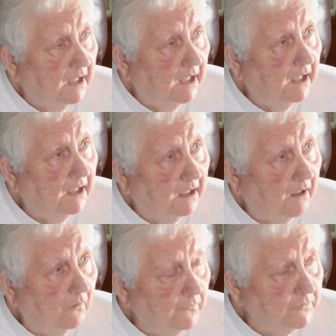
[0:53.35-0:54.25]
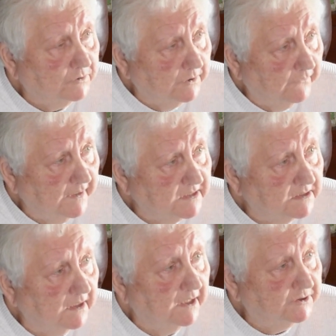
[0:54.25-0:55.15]
Arthur
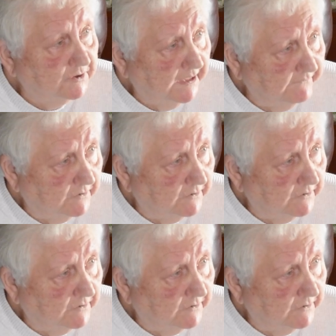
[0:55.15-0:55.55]
Churix and Geneva